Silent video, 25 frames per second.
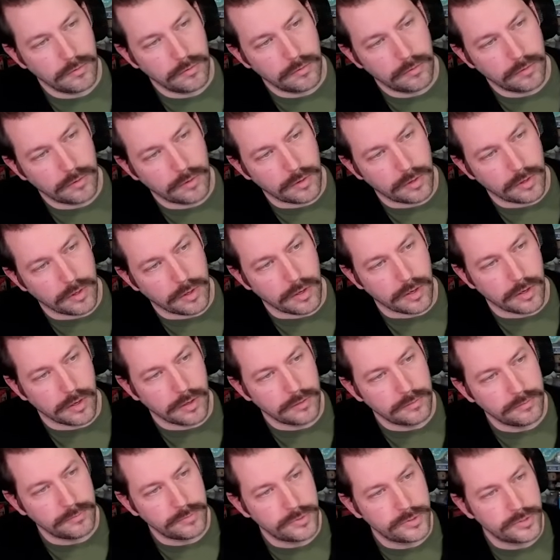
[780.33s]

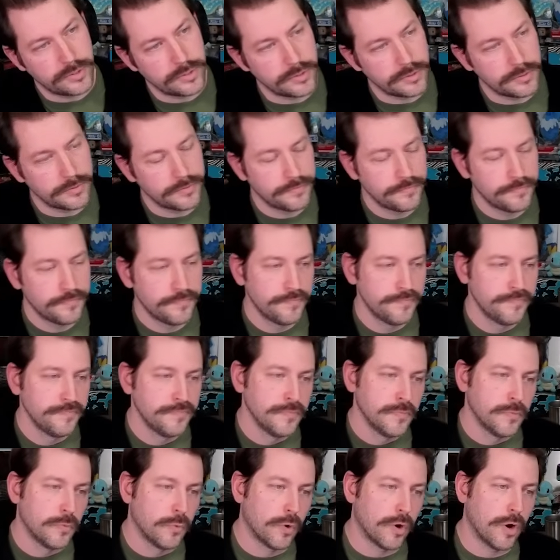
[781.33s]
Comms.
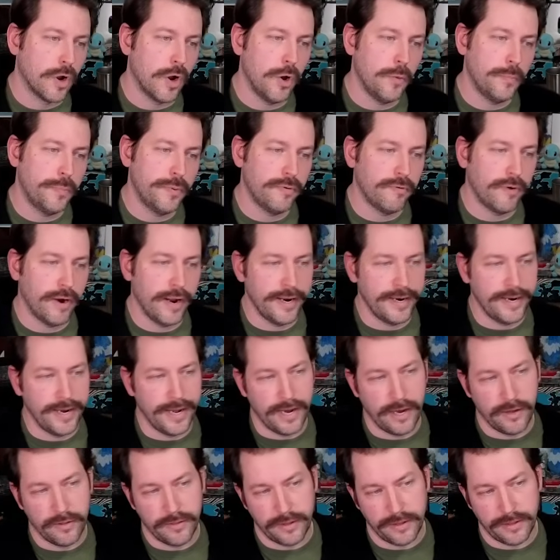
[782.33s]
We're hoping right
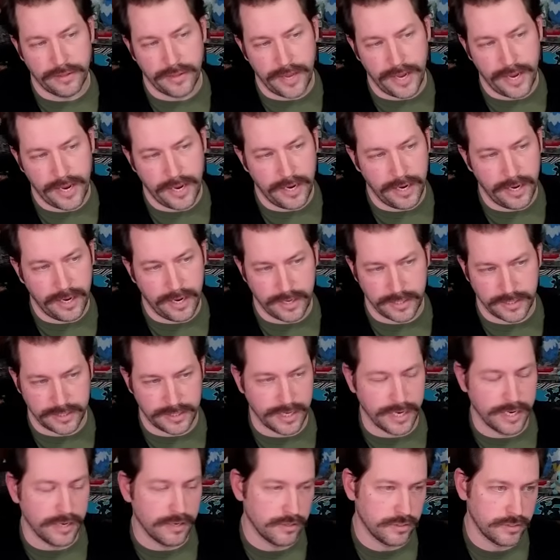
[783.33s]
now that they hit
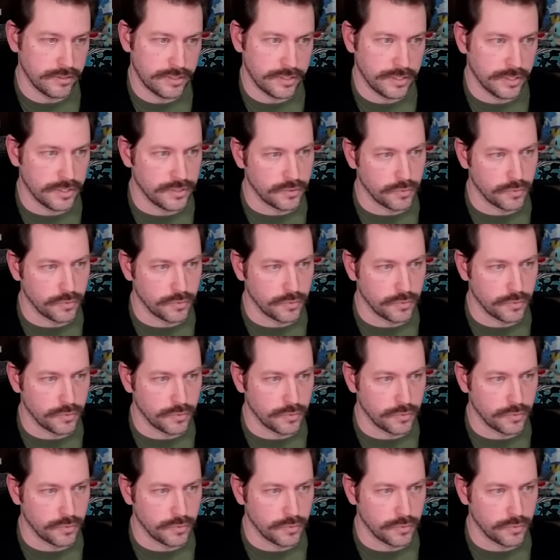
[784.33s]
tails as